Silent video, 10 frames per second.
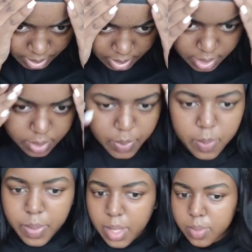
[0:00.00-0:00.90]
a little
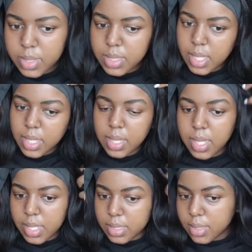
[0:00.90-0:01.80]
bit backwards like
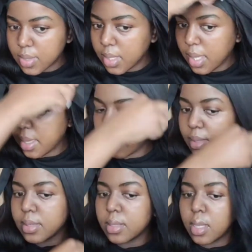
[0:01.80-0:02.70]
that. Okay,
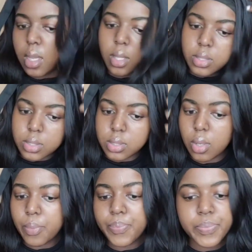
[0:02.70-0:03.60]

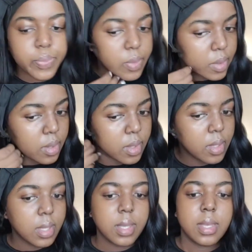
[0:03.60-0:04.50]
so
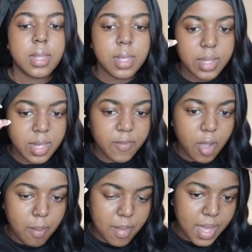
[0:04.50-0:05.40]
now that I've
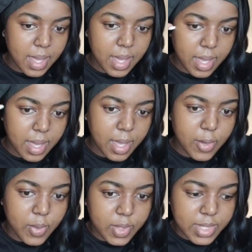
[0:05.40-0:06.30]
got my hair, I
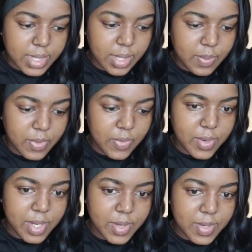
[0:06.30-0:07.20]
know this can be
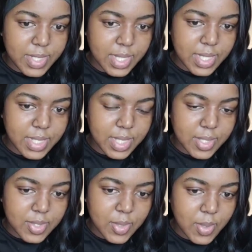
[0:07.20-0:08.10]
very
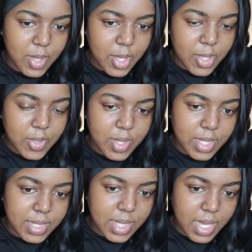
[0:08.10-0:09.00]
irritating, so you
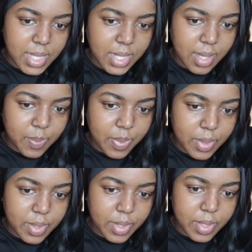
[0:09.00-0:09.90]
can tie it up
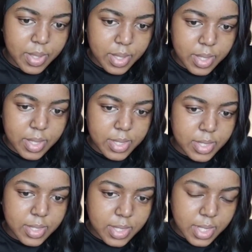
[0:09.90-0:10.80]

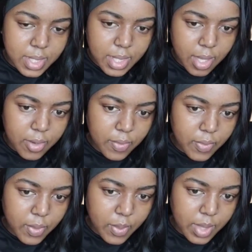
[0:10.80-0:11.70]
just to get it out
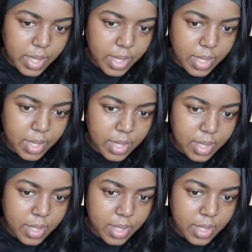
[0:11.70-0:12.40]
of your way,